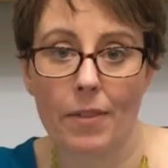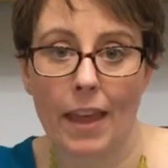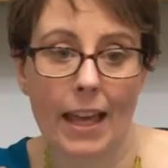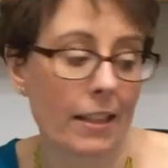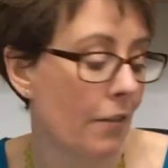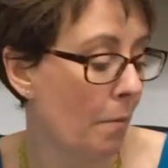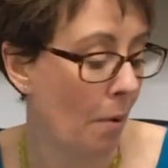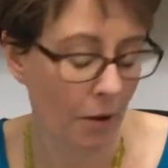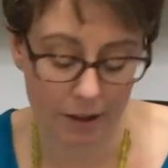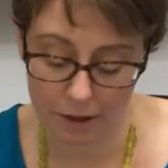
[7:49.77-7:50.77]
the end of a
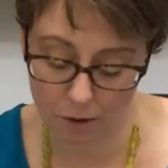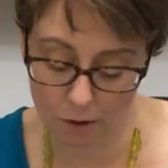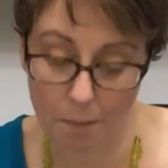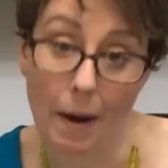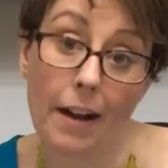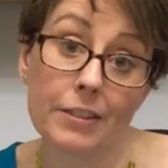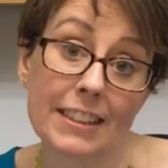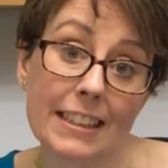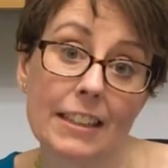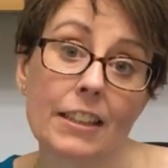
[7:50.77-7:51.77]
pokey tool or a pair of
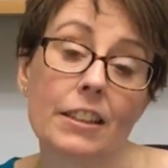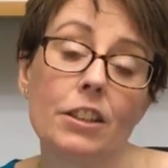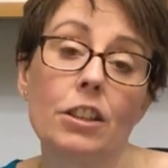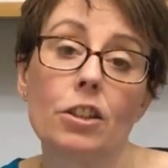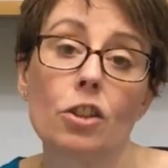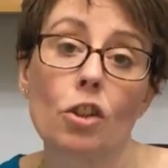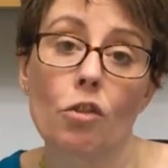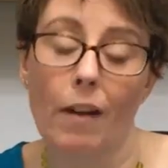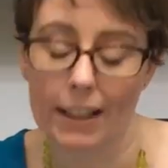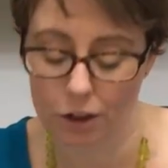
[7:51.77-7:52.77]
scissors and just
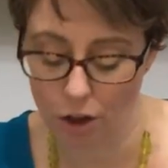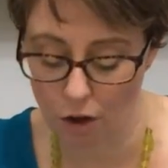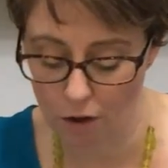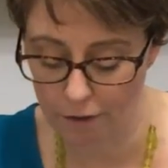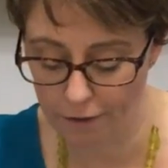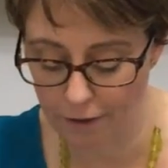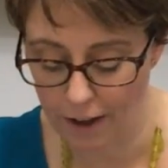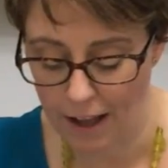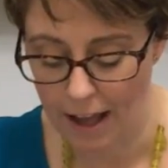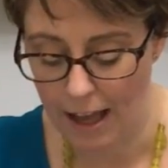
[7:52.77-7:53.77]
scratch off
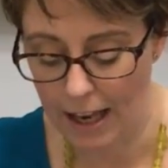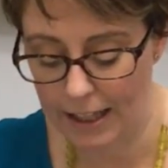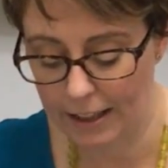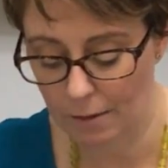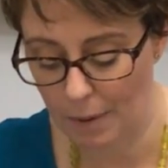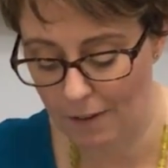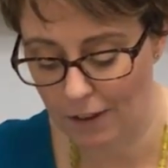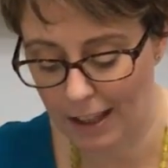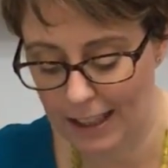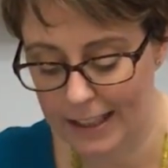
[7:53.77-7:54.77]
a little bit of
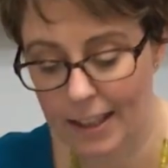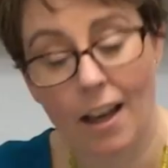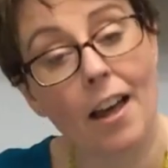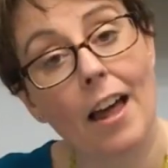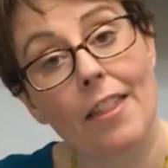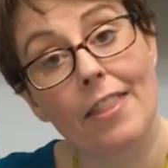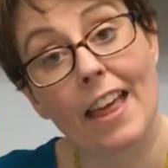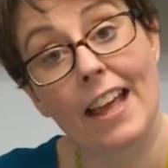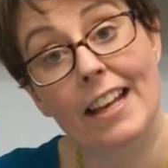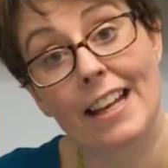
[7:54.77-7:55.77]
the glitter, and
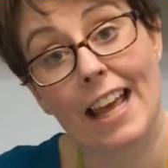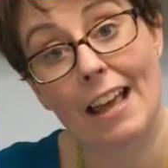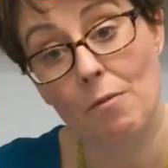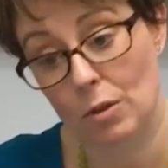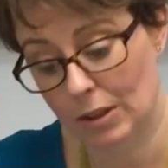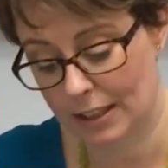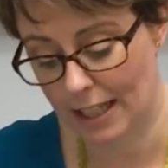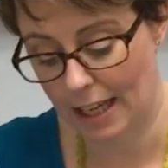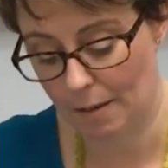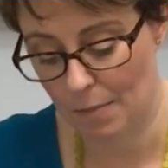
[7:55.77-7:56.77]
then it will
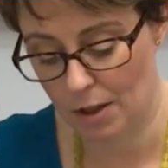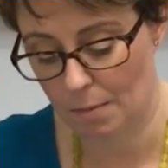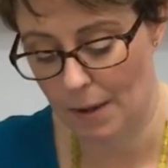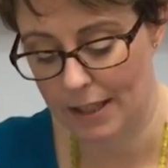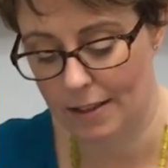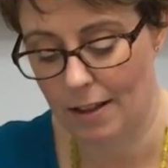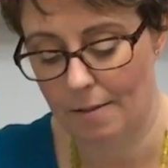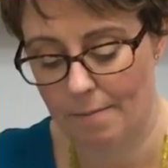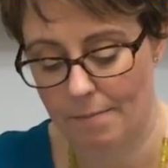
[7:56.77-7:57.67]
stick much better.